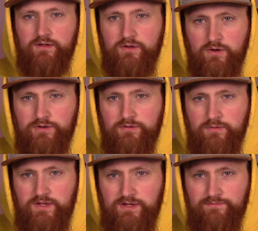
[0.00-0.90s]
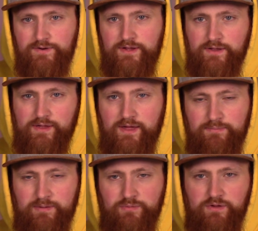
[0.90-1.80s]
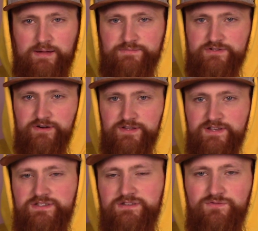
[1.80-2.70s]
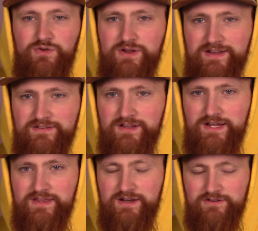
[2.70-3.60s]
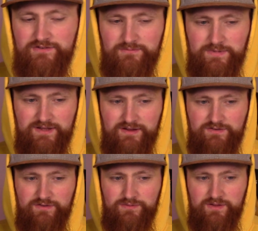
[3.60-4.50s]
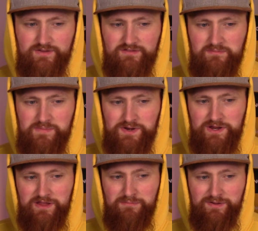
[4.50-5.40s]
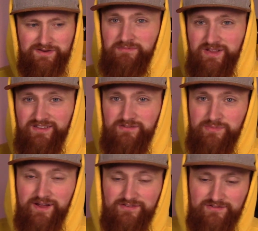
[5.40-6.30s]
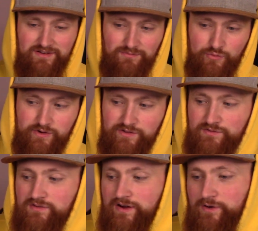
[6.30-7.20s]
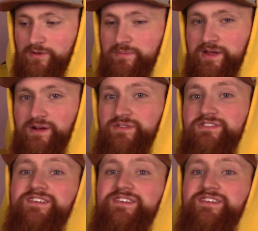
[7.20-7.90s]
Good evening, people. I'm sorry this is a few days late than it should be. I should have done this on Monday, but I'm a lazy bastard and work is tiring me out.